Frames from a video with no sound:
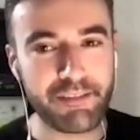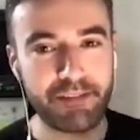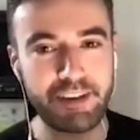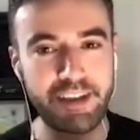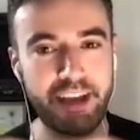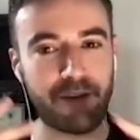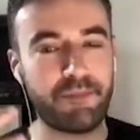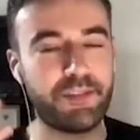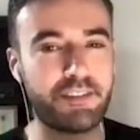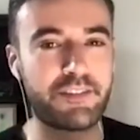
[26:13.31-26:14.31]
We really
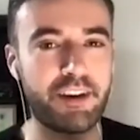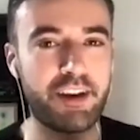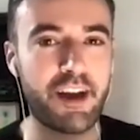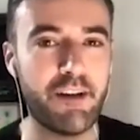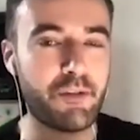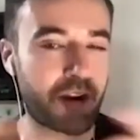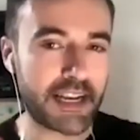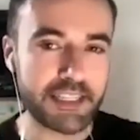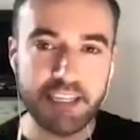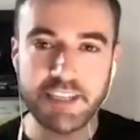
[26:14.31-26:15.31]
help different
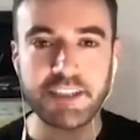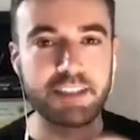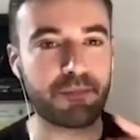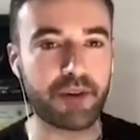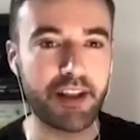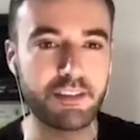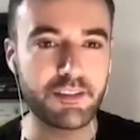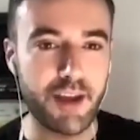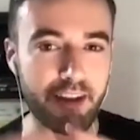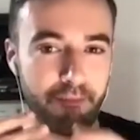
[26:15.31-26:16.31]
organizations and brands
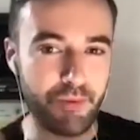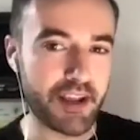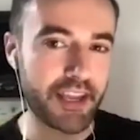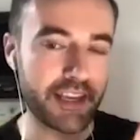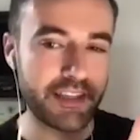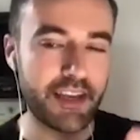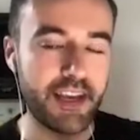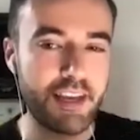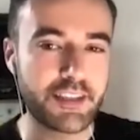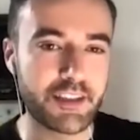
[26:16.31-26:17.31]
kind of break in
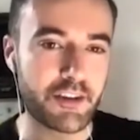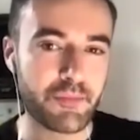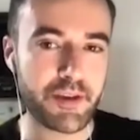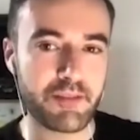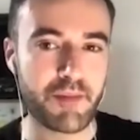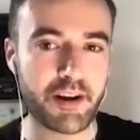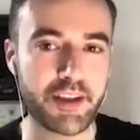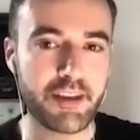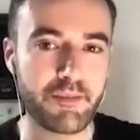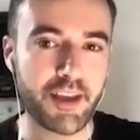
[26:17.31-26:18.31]
to the European
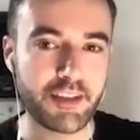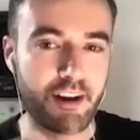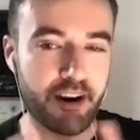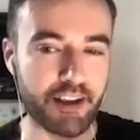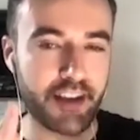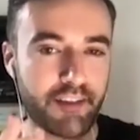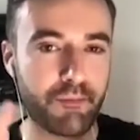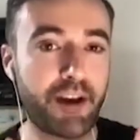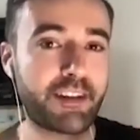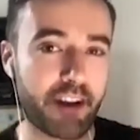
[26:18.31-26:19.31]
market and
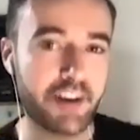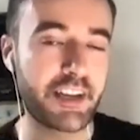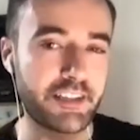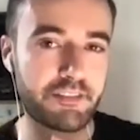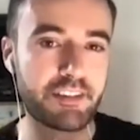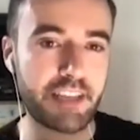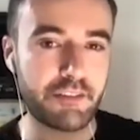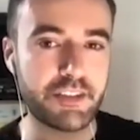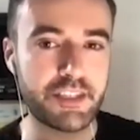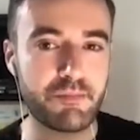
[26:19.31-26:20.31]
targeting different
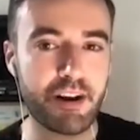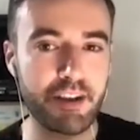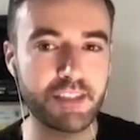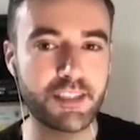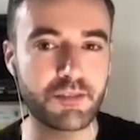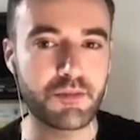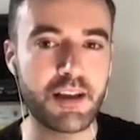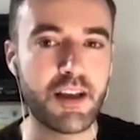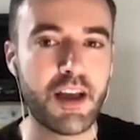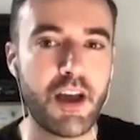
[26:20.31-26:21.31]
language markets as
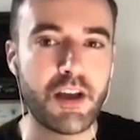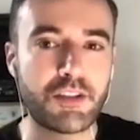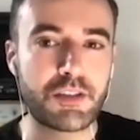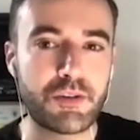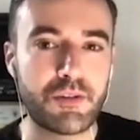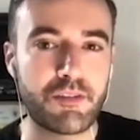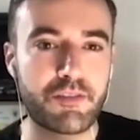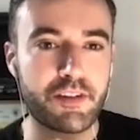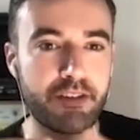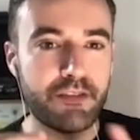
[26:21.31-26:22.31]
well. So
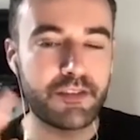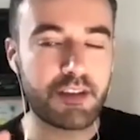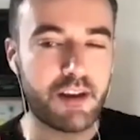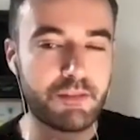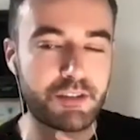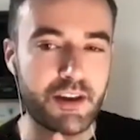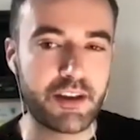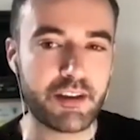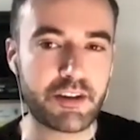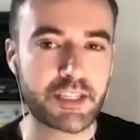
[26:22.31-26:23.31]
for you, Joanna,
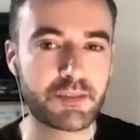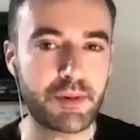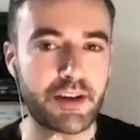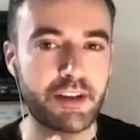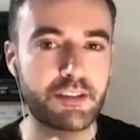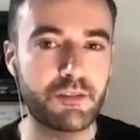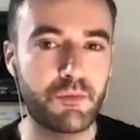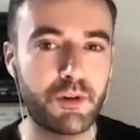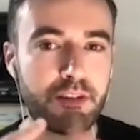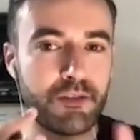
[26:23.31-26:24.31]
in your experience,
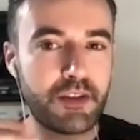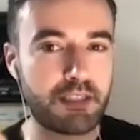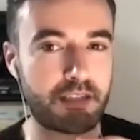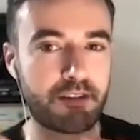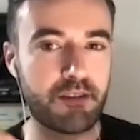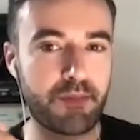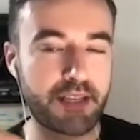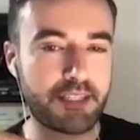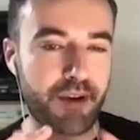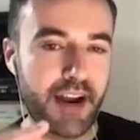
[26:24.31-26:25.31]
what do you consider the
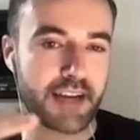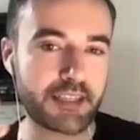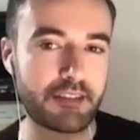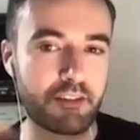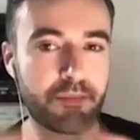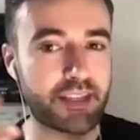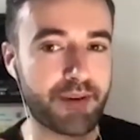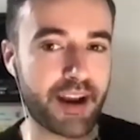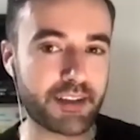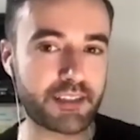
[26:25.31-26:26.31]
best practice or best
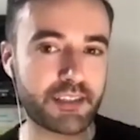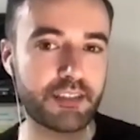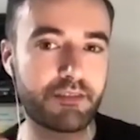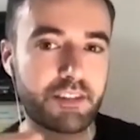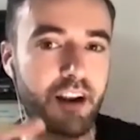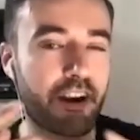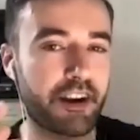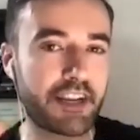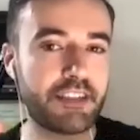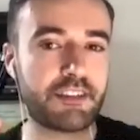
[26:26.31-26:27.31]
practices for
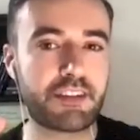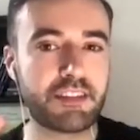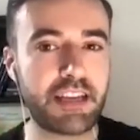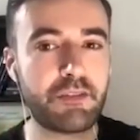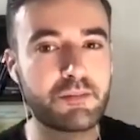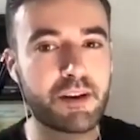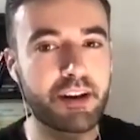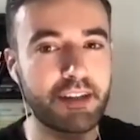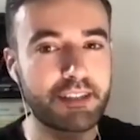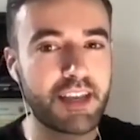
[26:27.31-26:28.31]
targeting different language
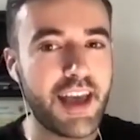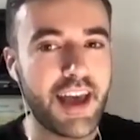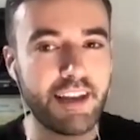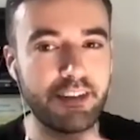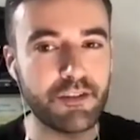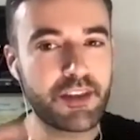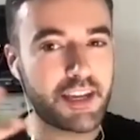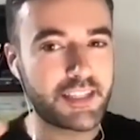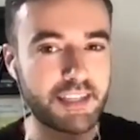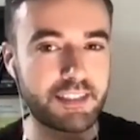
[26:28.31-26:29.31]
markets? And do you think
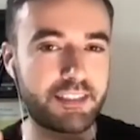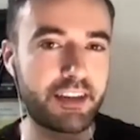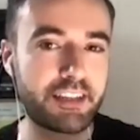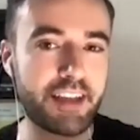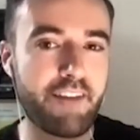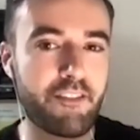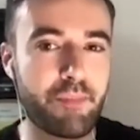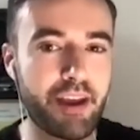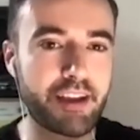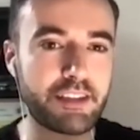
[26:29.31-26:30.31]
it's necessary to have a
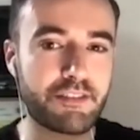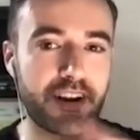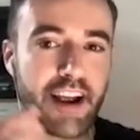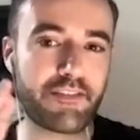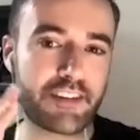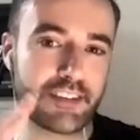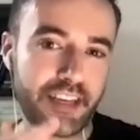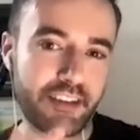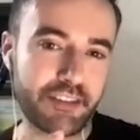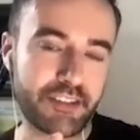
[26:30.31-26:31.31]
page for every
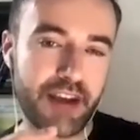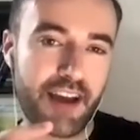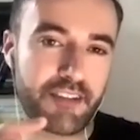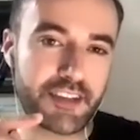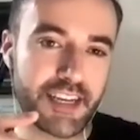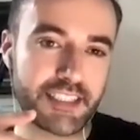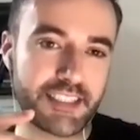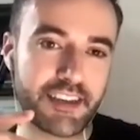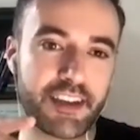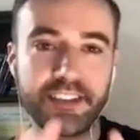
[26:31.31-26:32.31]
language you advertise
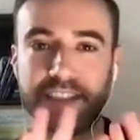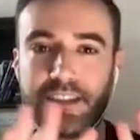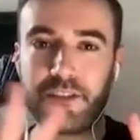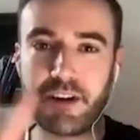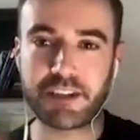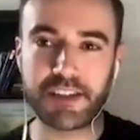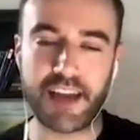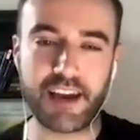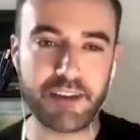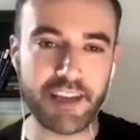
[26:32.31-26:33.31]
in? Because this is a question
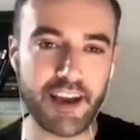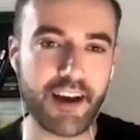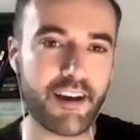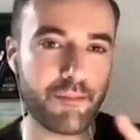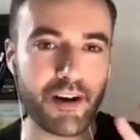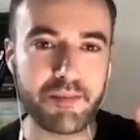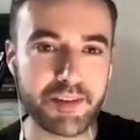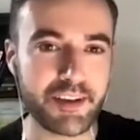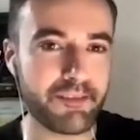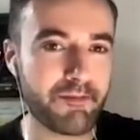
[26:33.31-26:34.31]
that we get
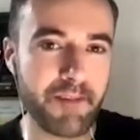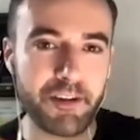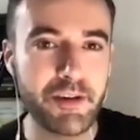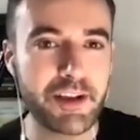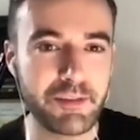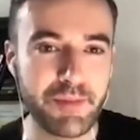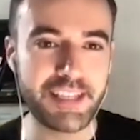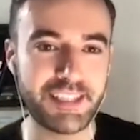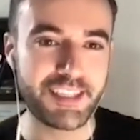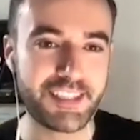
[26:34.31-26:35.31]
probably on a weekly
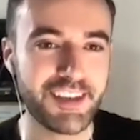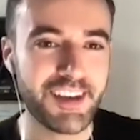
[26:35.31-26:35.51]
basis.